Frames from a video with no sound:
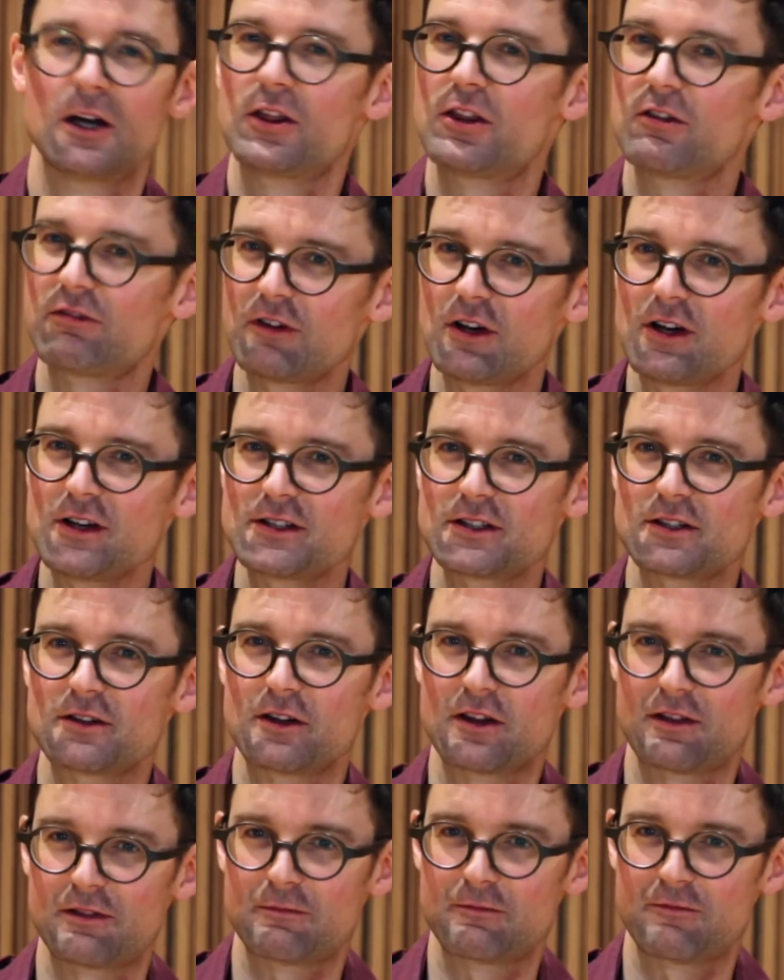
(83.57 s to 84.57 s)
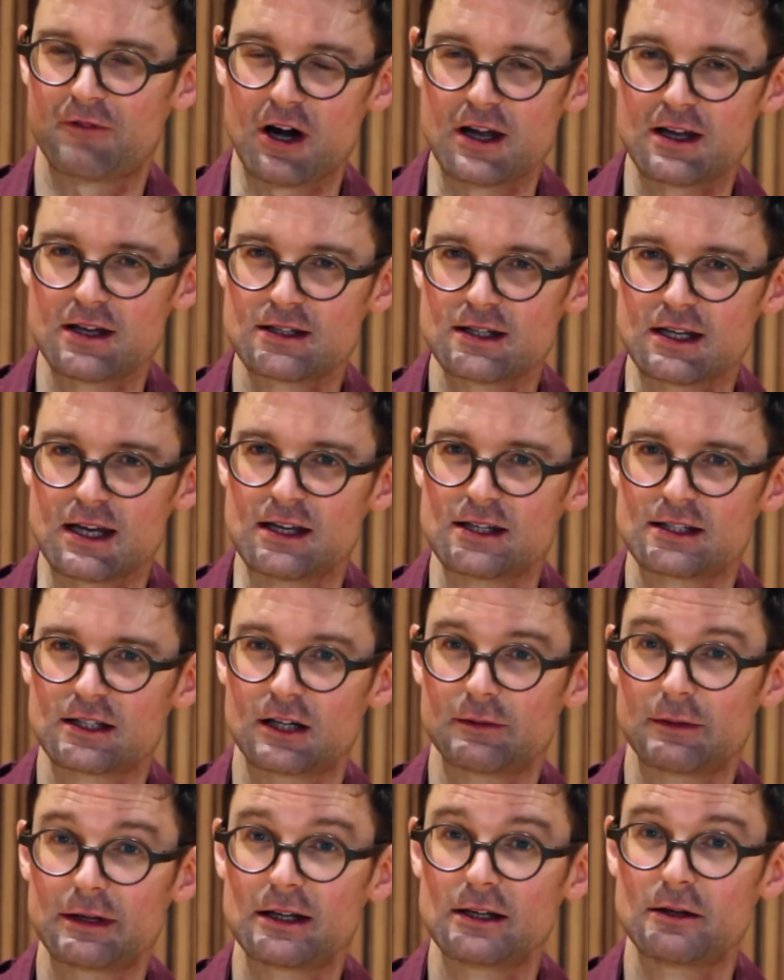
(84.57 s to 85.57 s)
The first phrase is
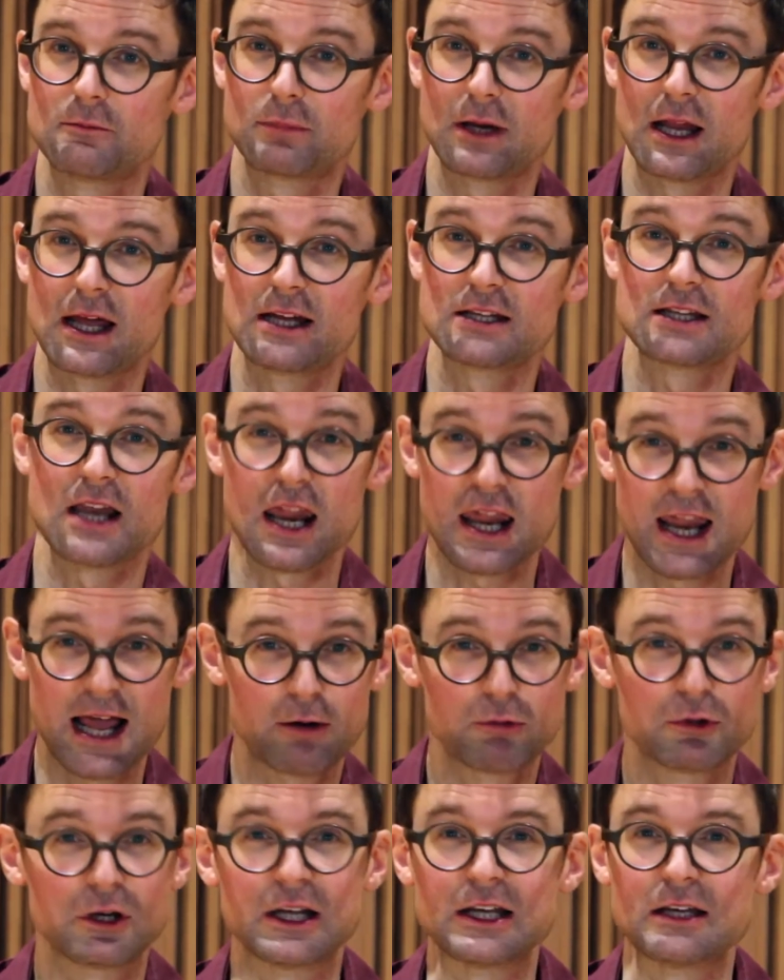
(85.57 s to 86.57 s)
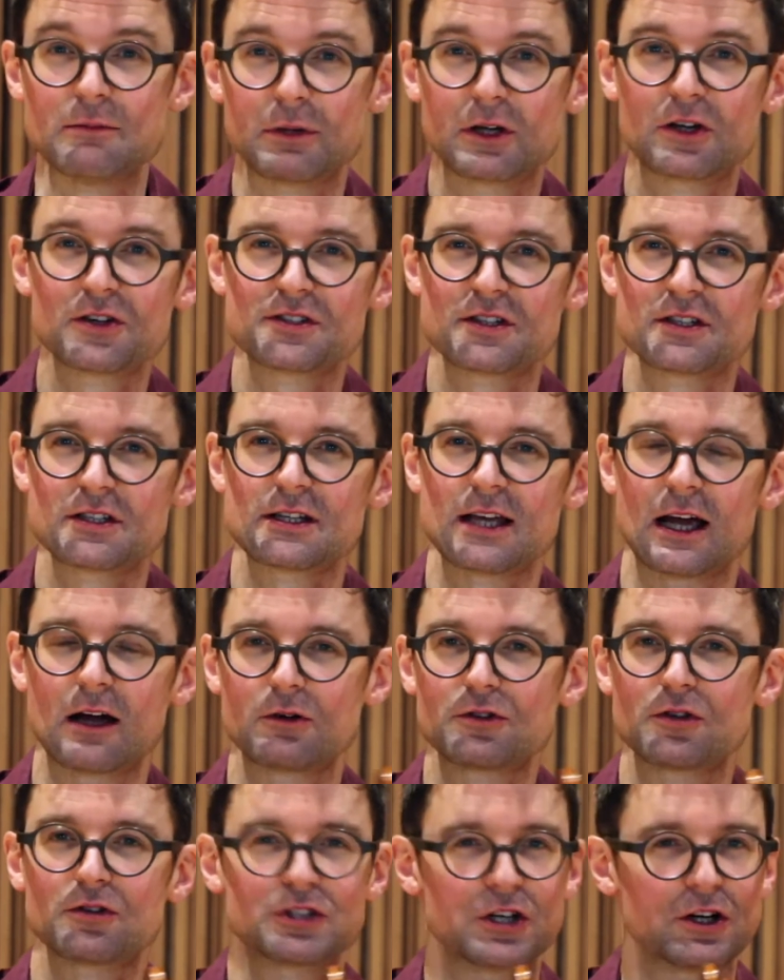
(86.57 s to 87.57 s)
going to be played loudly because this is
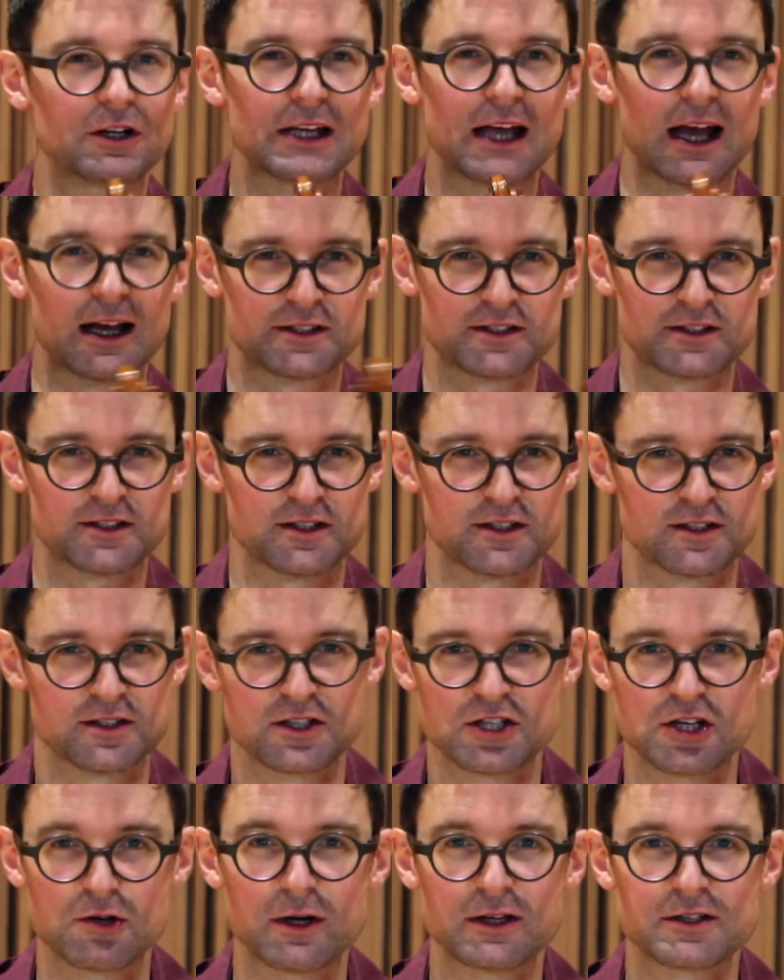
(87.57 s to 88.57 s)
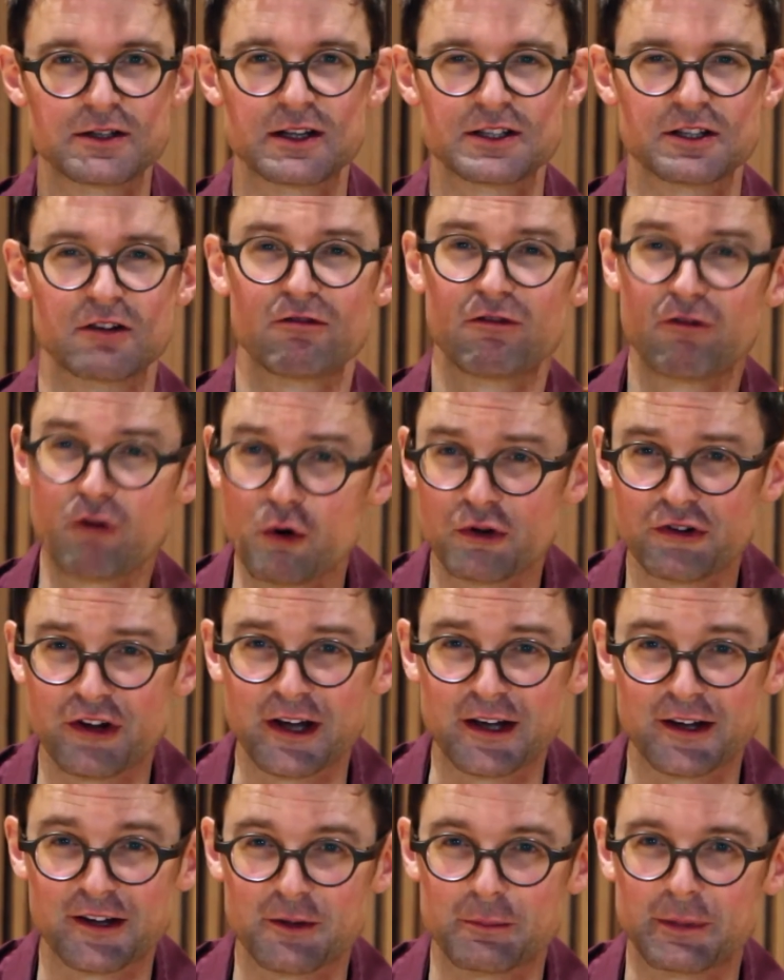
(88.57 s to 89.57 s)
how Dohnányi asks us to do it. There's a
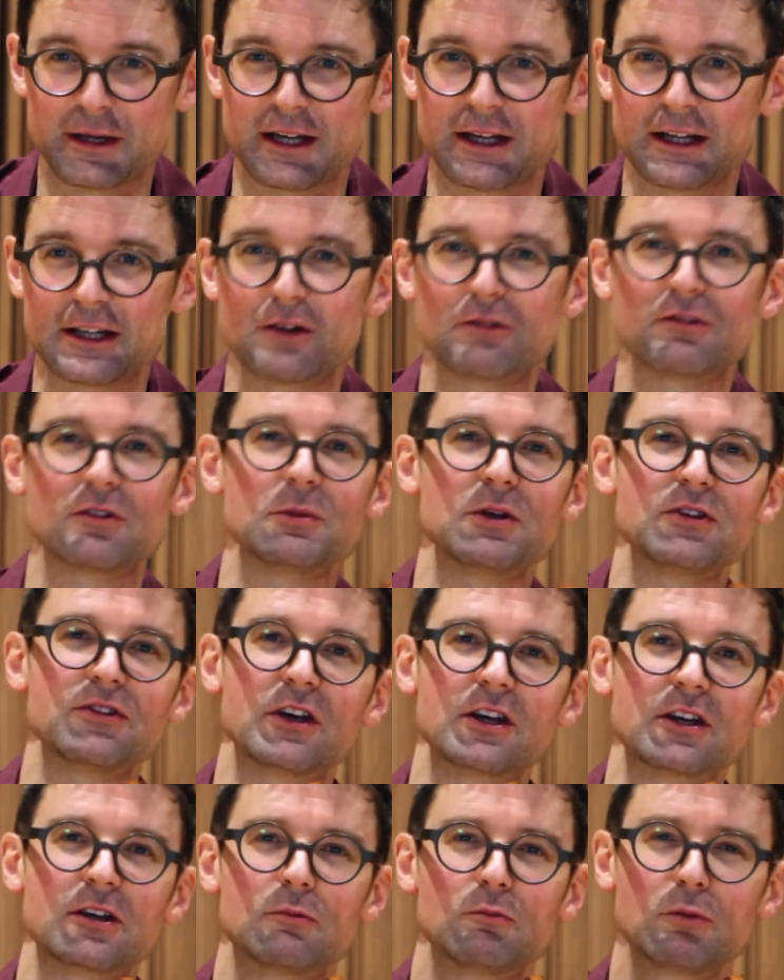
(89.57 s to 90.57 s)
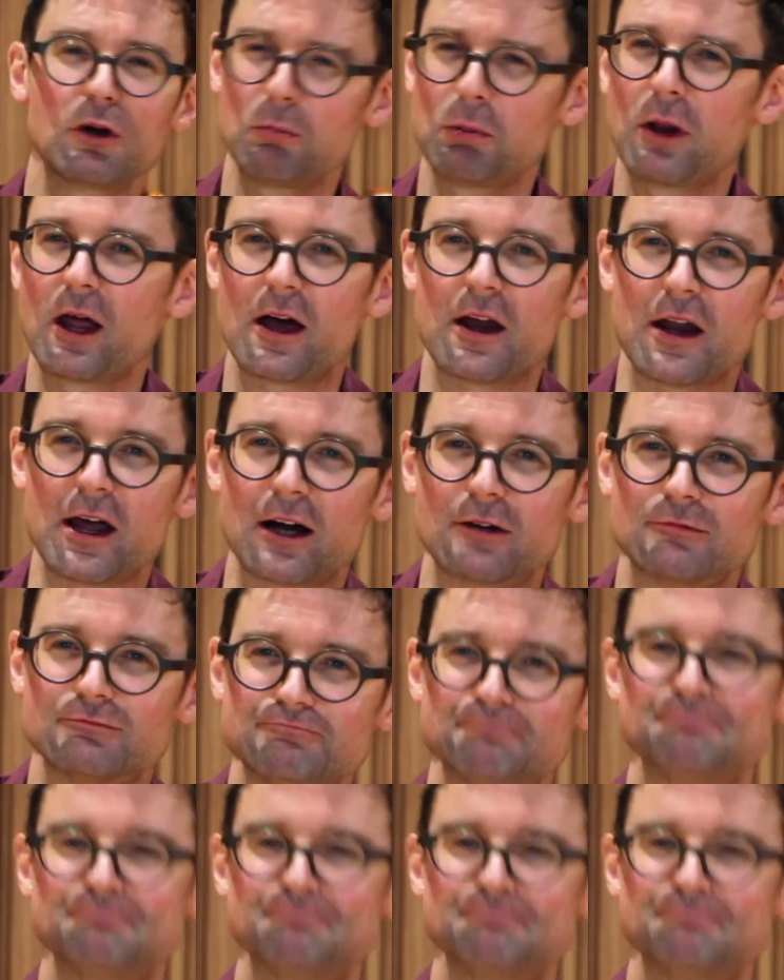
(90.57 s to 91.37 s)
forte at the beginning of the music. We'll play it now.